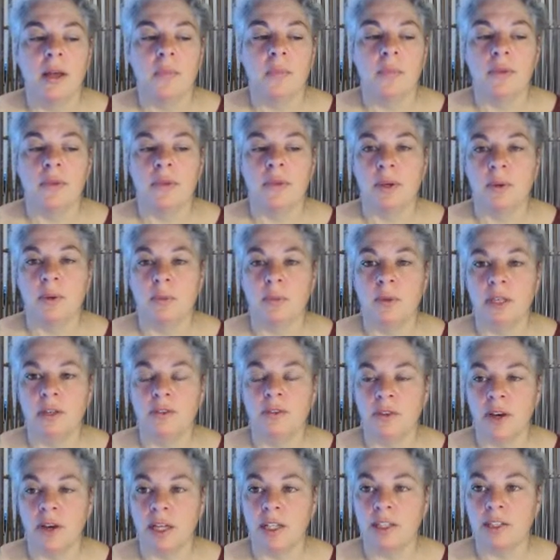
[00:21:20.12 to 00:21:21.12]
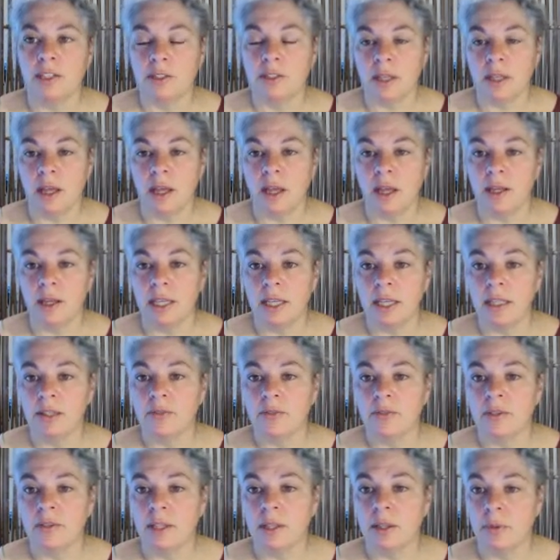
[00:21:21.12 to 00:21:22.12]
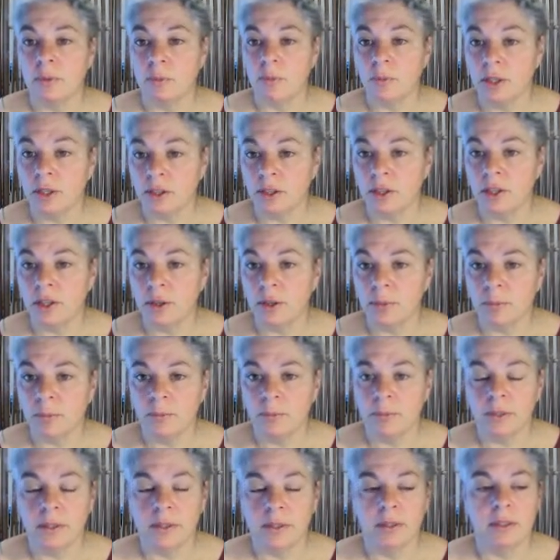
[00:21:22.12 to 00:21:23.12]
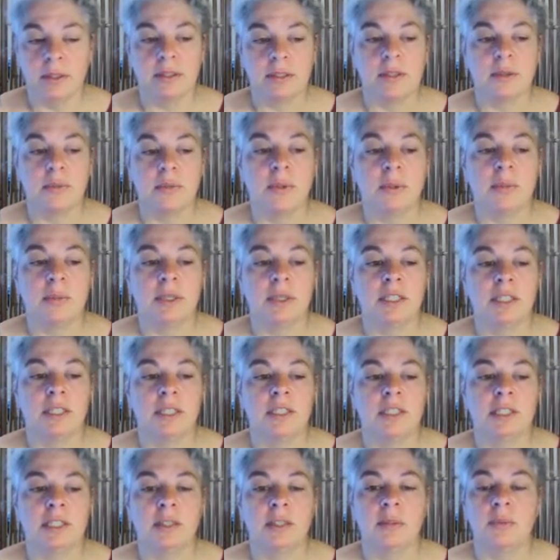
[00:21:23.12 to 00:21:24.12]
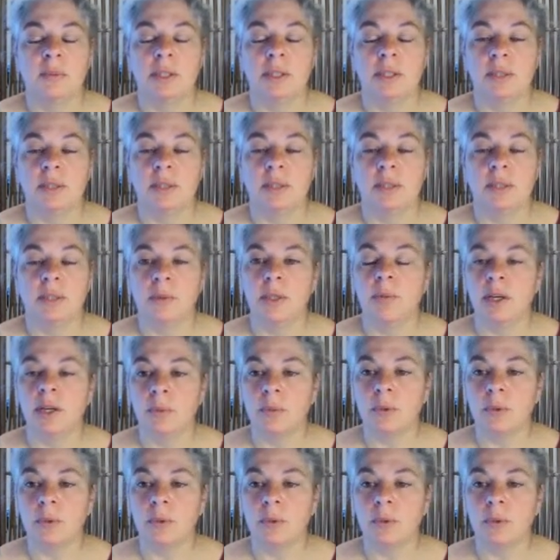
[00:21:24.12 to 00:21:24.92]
that we find in with you. So we manage to we